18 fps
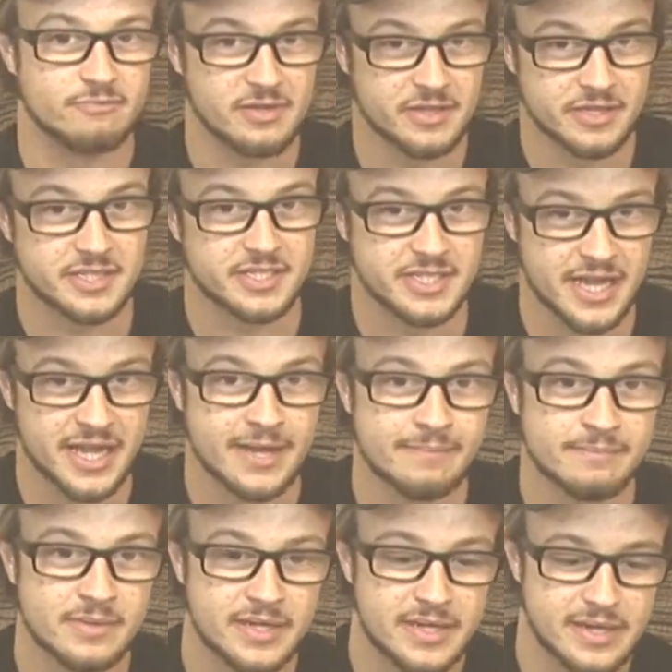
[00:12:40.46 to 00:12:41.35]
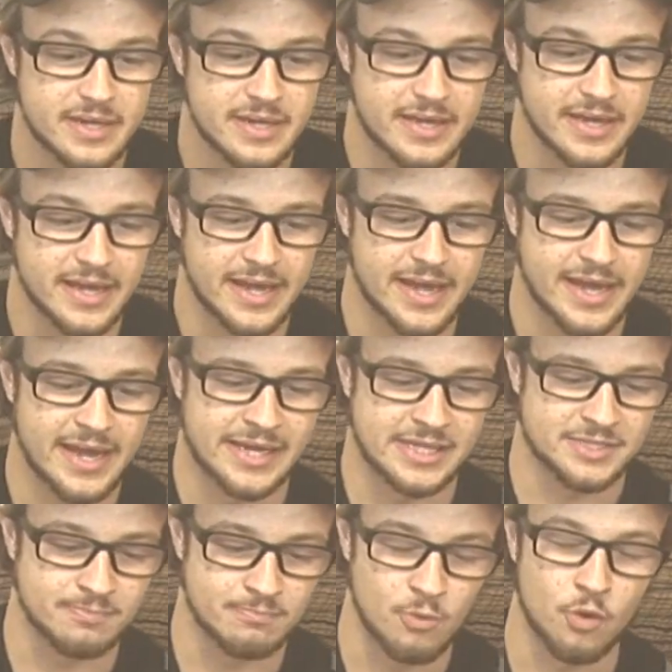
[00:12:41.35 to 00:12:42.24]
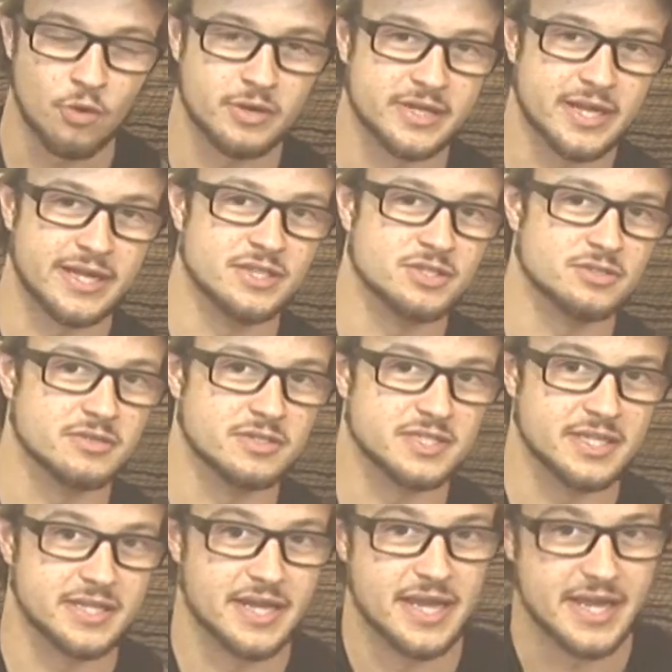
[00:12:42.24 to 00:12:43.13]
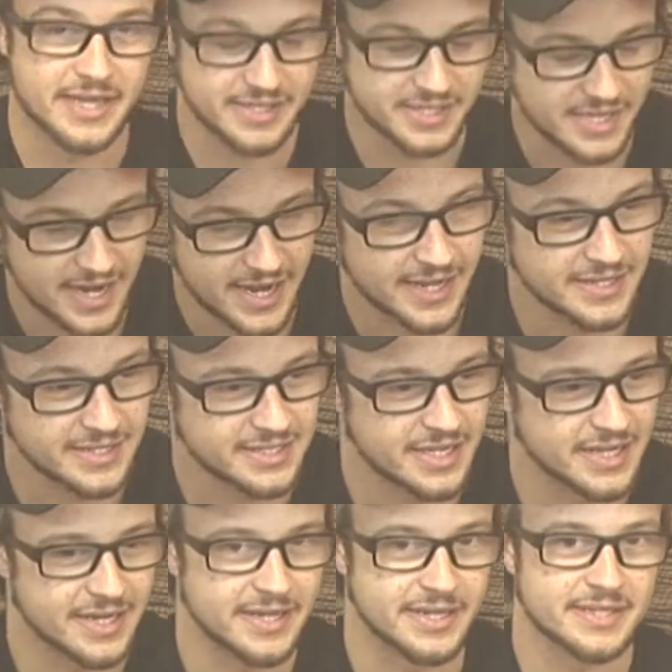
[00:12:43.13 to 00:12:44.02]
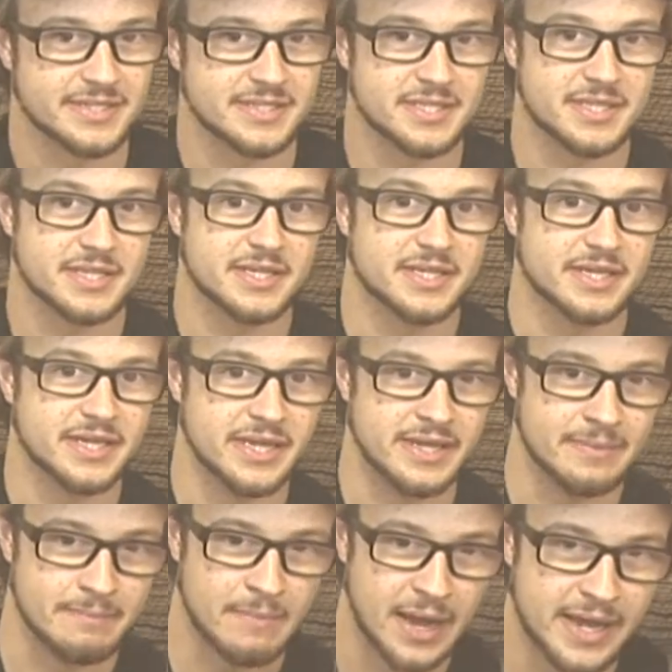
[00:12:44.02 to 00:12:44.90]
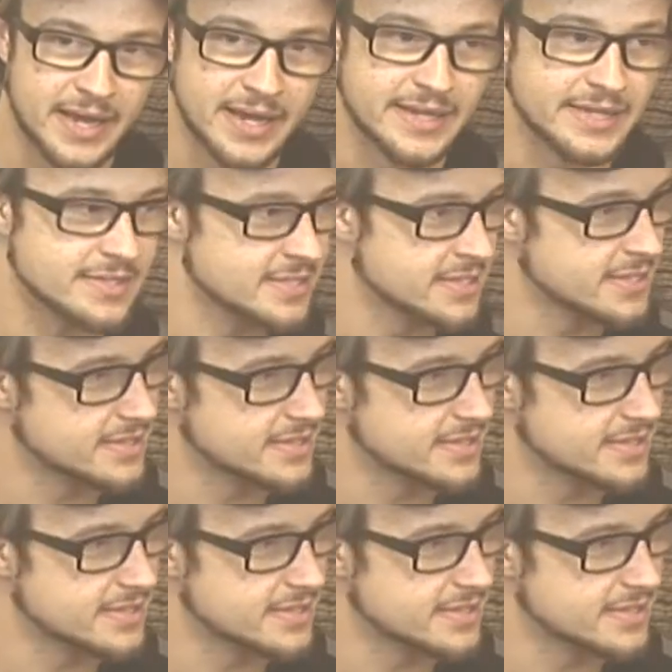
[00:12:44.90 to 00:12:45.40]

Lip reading: me the same, it's more dangerous in his hands than it is in my hands.